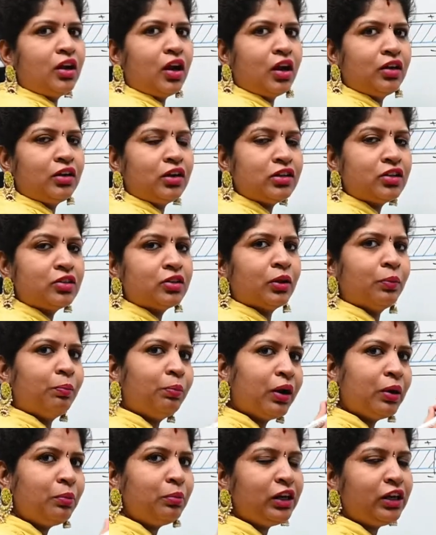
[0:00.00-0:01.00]
naught is
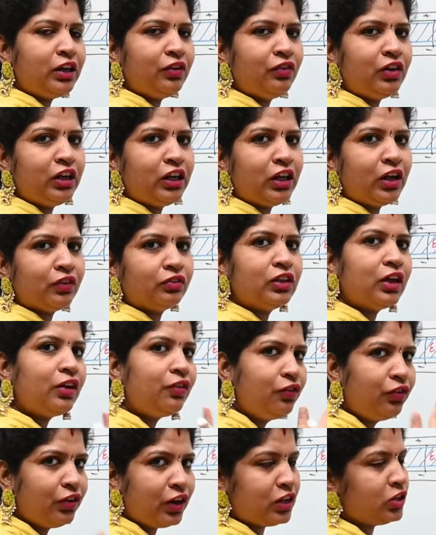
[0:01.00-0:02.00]
permittivity of the
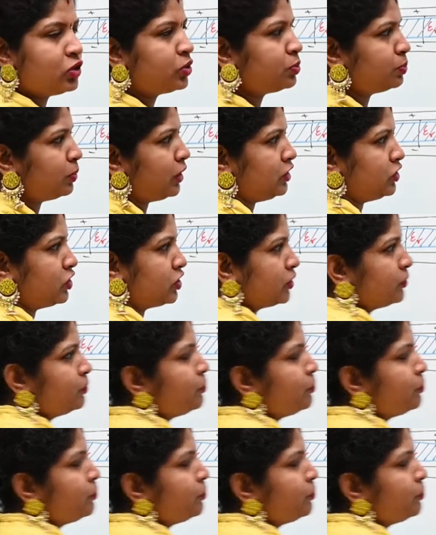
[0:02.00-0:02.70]
free space.